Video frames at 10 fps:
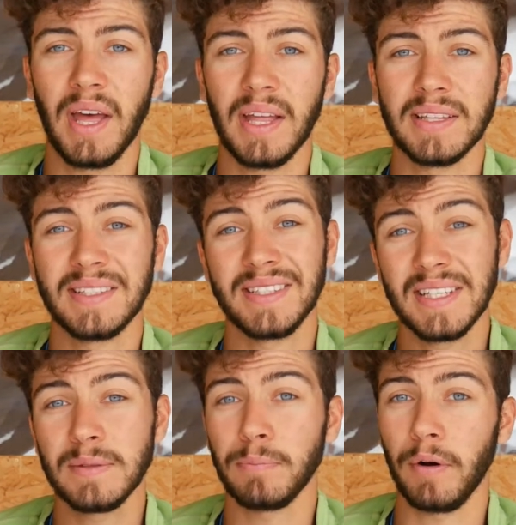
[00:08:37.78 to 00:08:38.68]
and
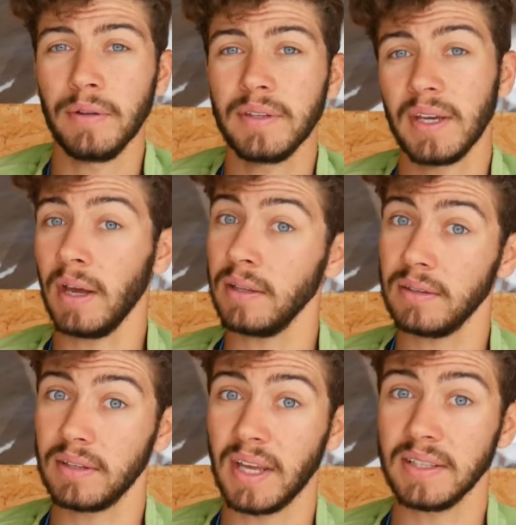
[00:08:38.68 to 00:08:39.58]
this point
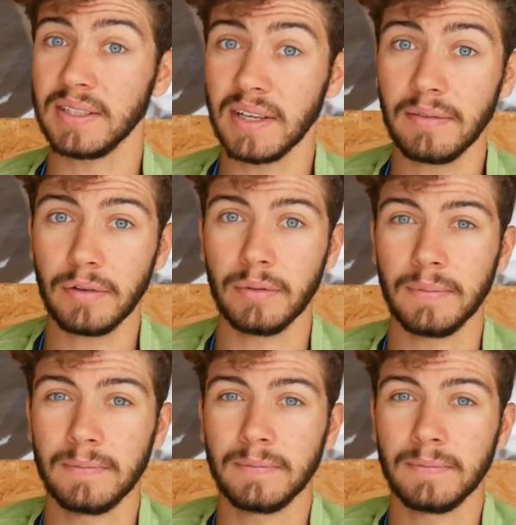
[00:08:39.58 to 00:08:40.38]
can save you.